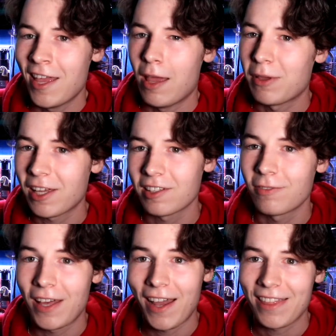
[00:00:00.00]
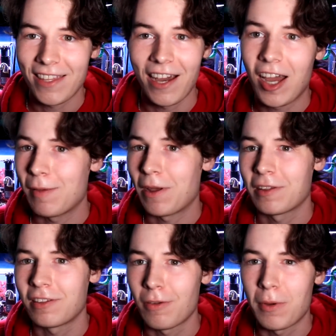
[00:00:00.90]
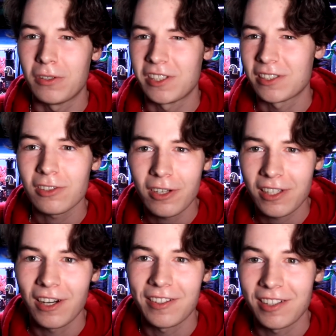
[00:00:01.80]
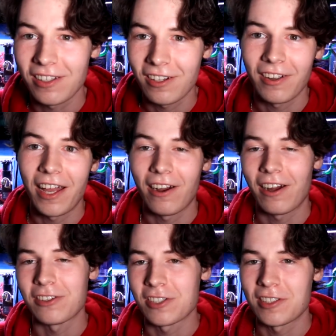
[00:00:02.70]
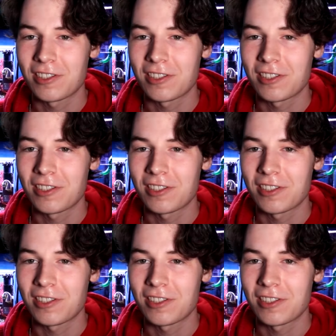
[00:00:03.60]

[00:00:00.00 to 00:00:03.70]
and because of that, the high amounts of ammonia started causing a little hair algae.